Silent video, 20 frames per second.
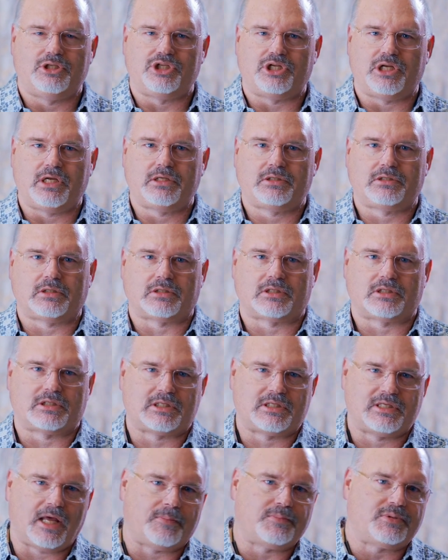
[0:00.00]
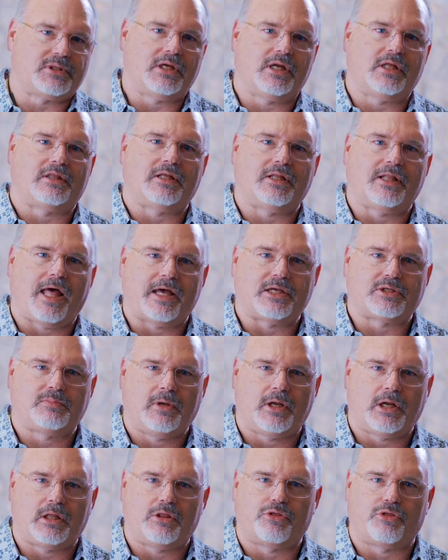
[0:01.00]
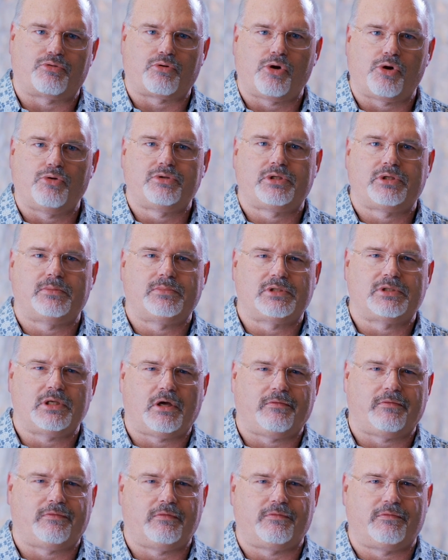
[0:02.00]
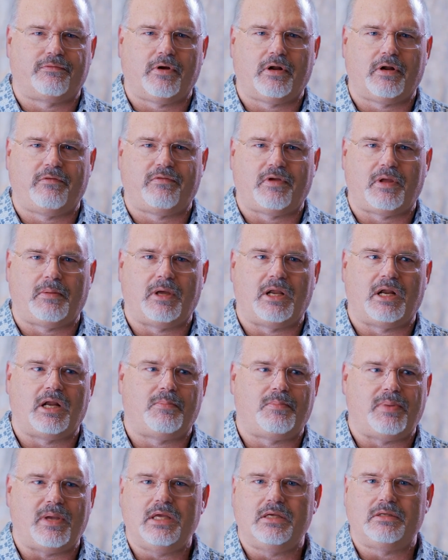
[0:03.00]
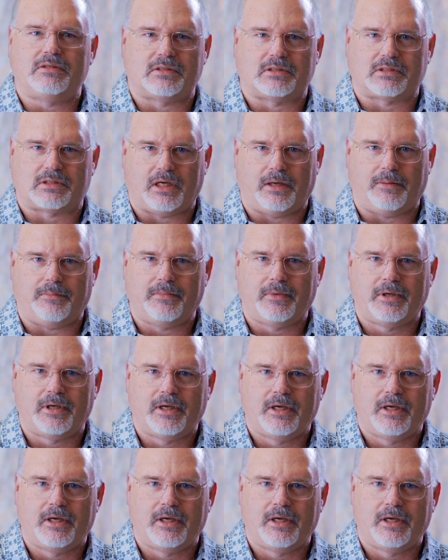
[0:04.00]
Jesus steps in at the last minute and throws himself in front of him and appeases him.